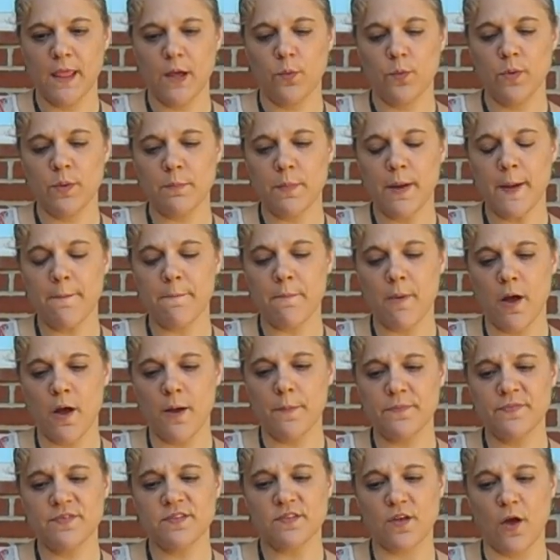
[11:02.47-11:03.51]
when my
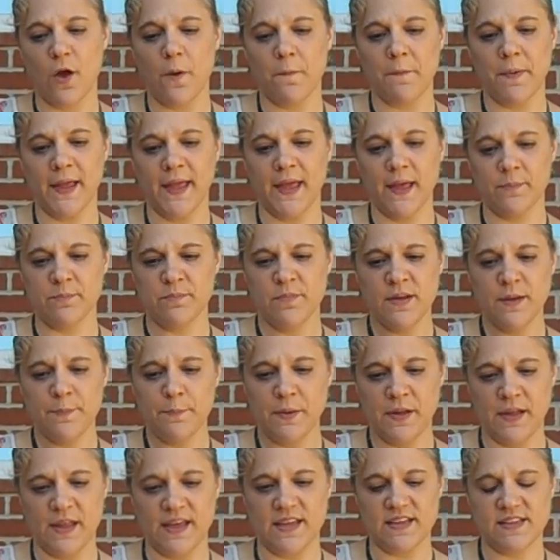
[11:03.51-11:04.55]
mom saw my empty
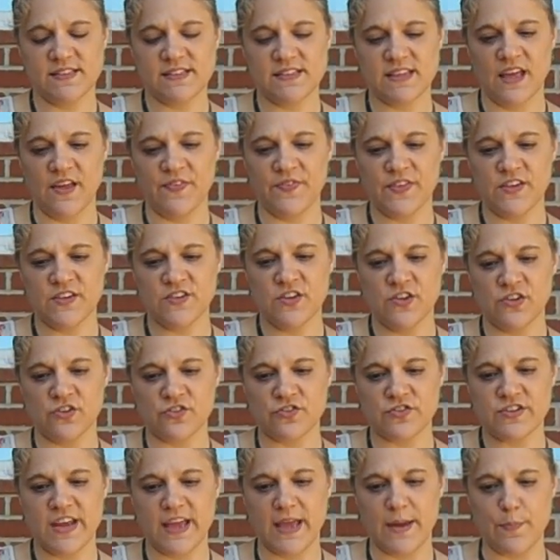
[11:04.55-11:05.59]
place at the
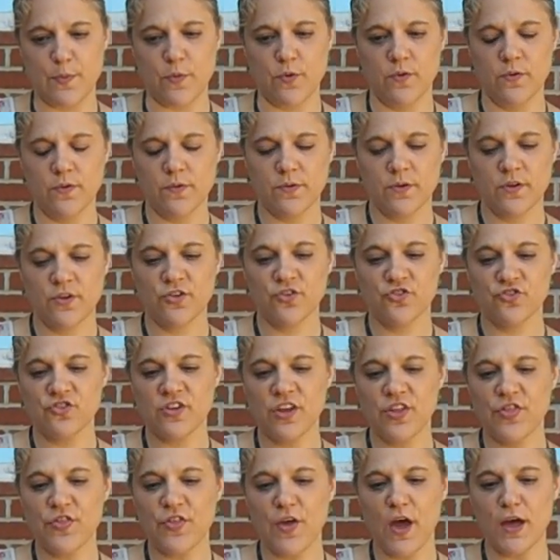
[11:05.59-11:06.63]
dinner table,
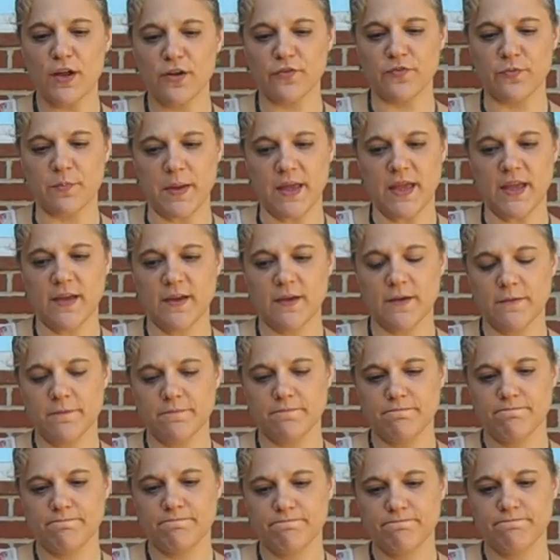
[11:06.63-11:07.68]
she thought of me.
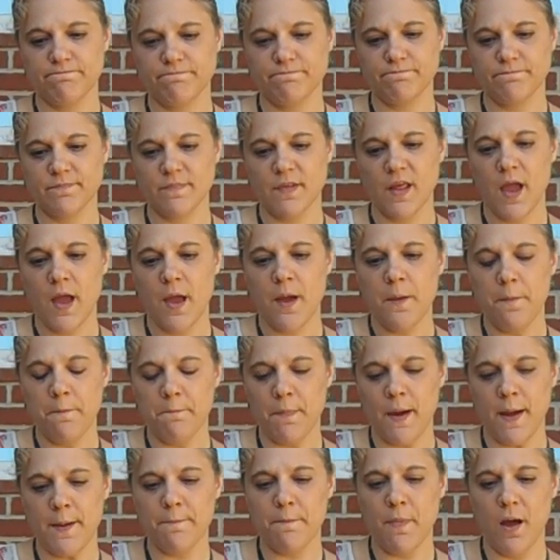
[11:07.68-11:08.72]

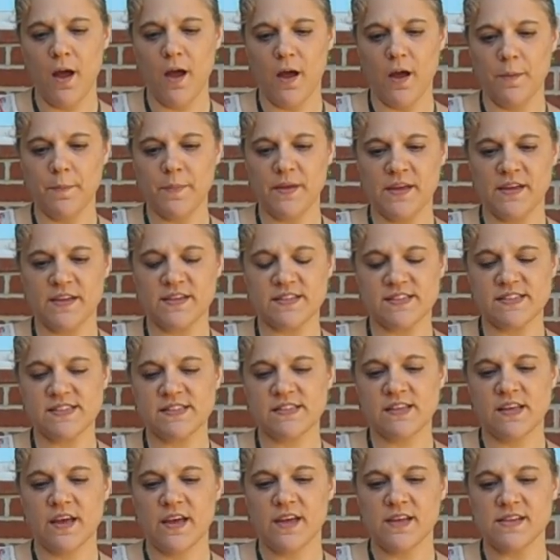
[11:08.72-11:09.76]
My mom
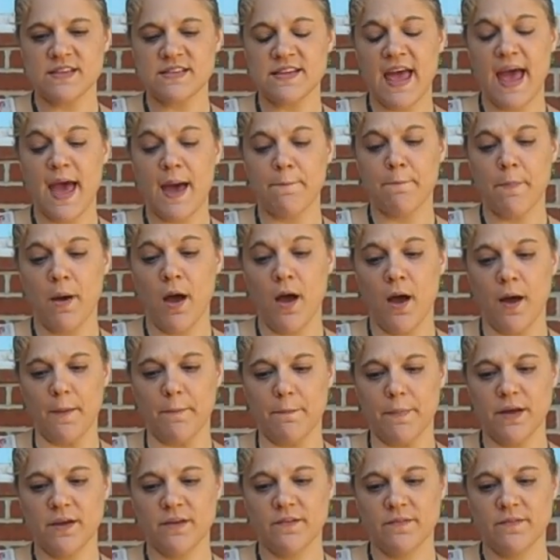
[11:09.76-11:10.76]
is Da Mom.